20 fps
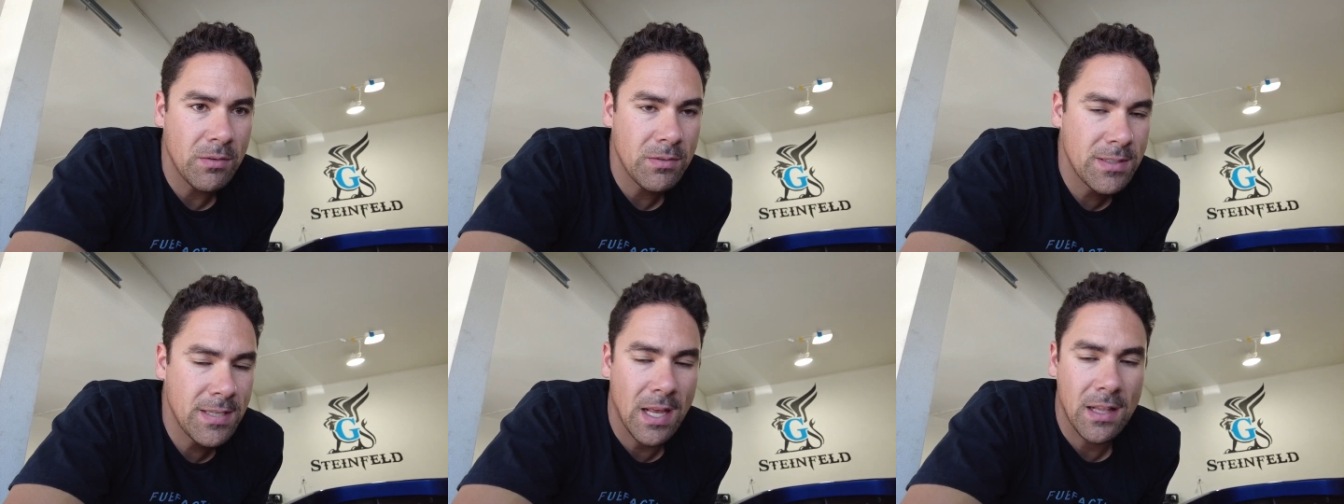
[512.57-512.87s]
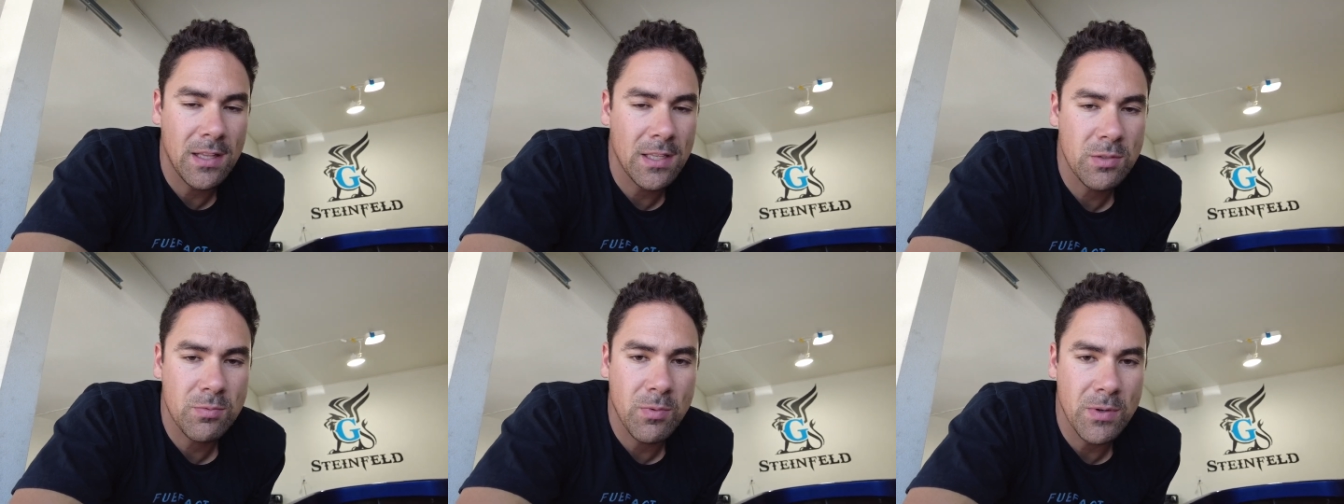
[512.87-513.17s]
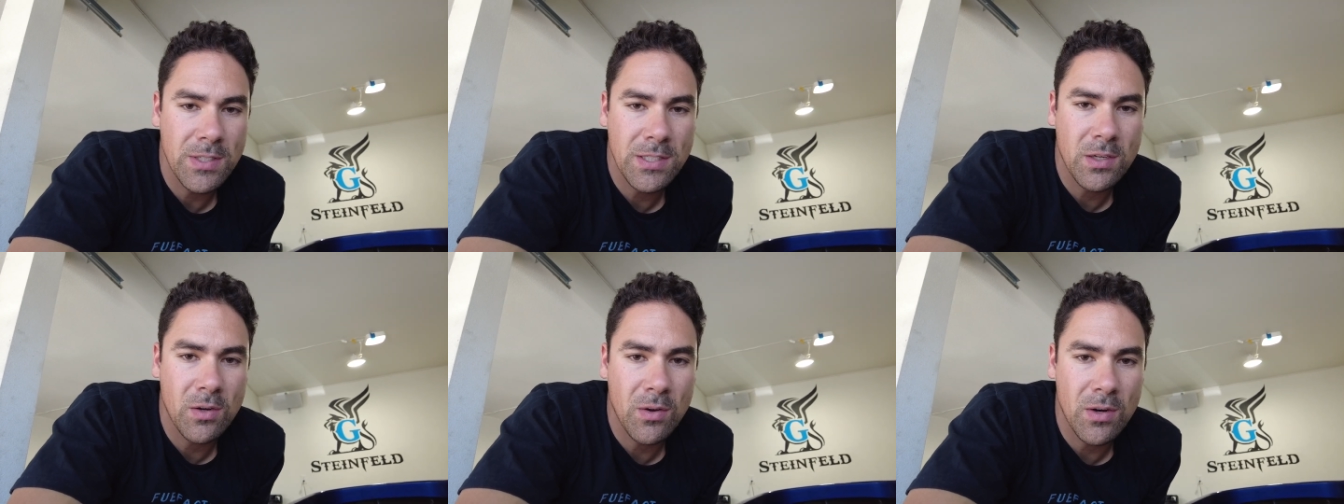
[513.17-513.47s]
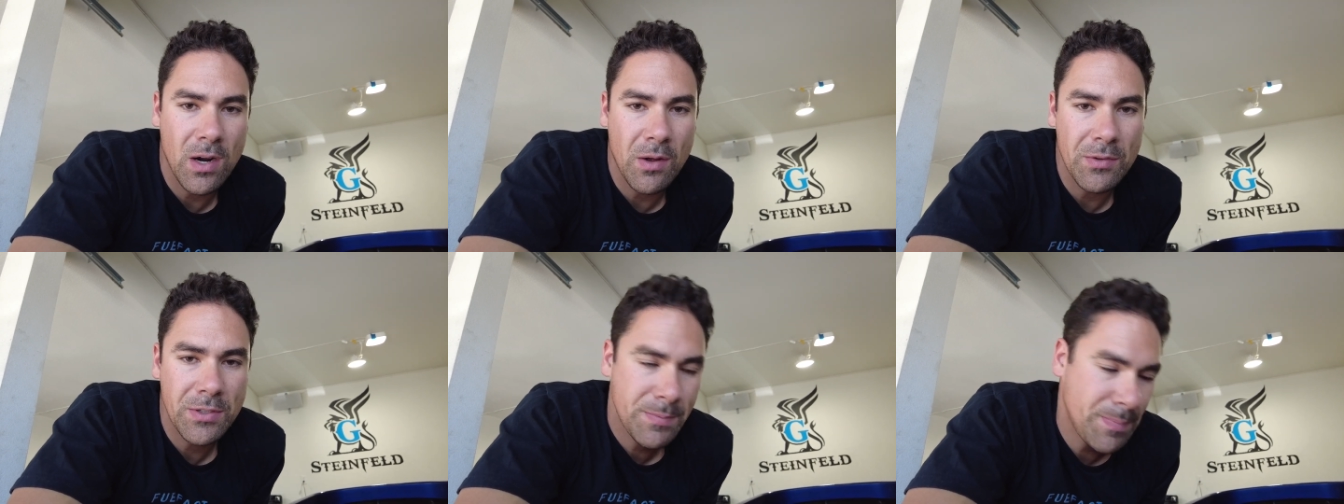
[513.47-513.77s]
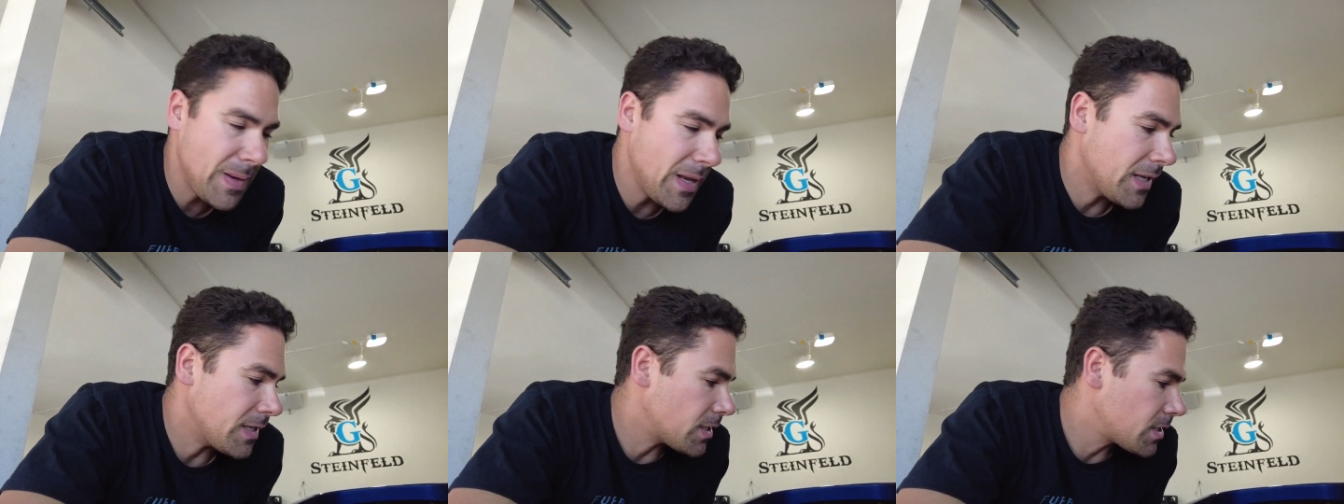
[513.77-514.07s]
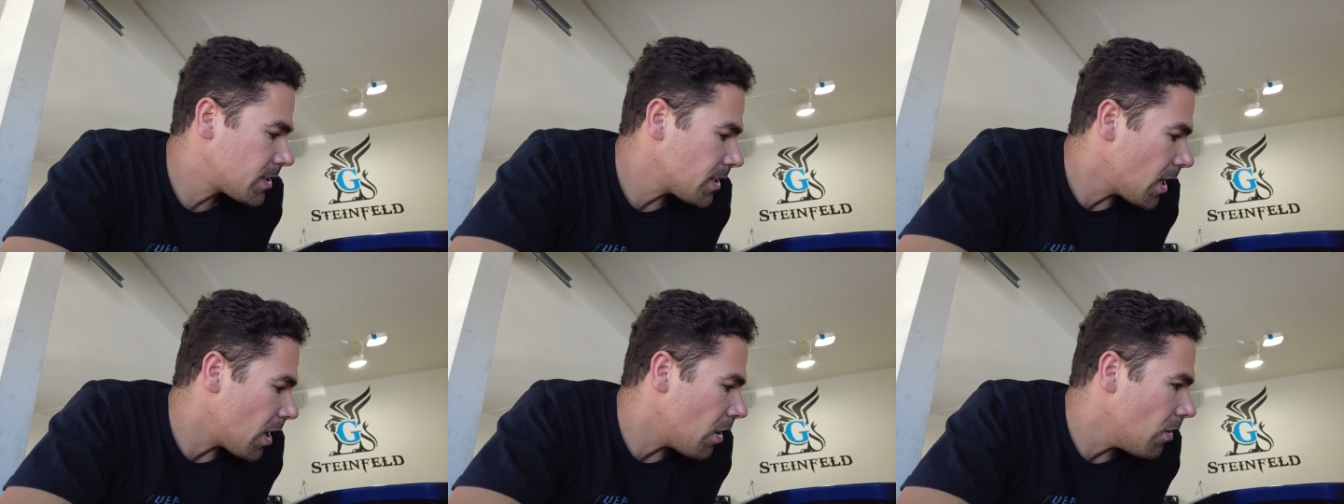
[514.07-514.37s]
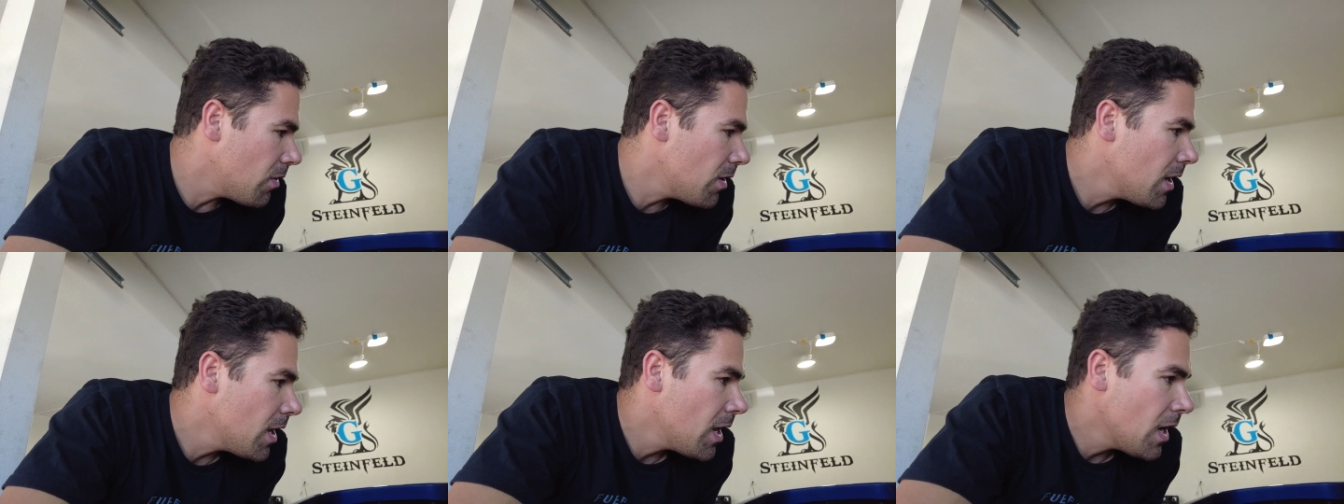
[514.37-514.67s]
tell us what's going on with speed.
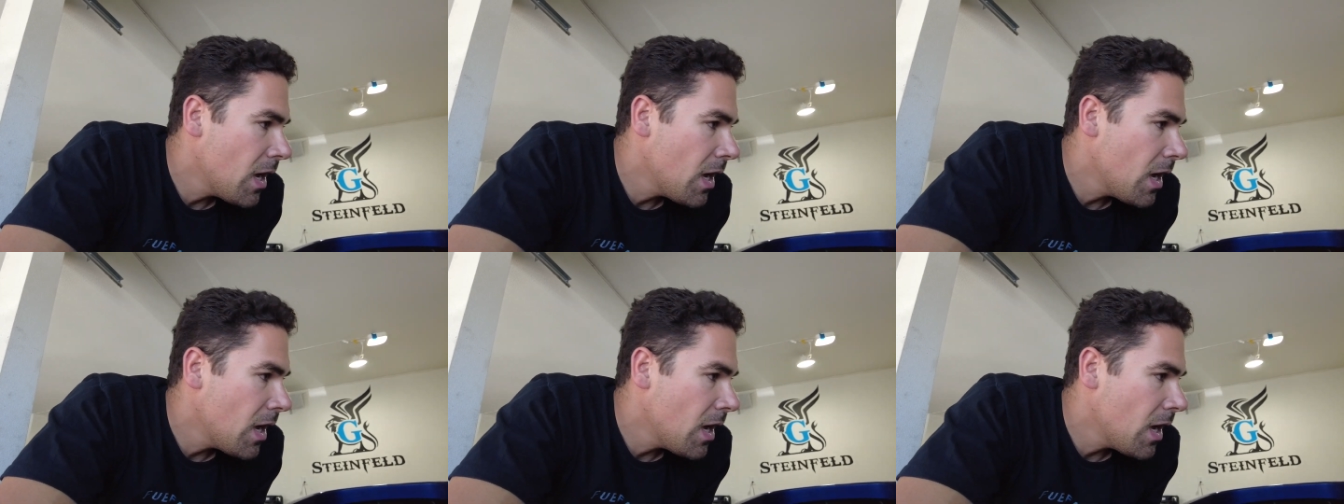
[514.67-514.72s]
So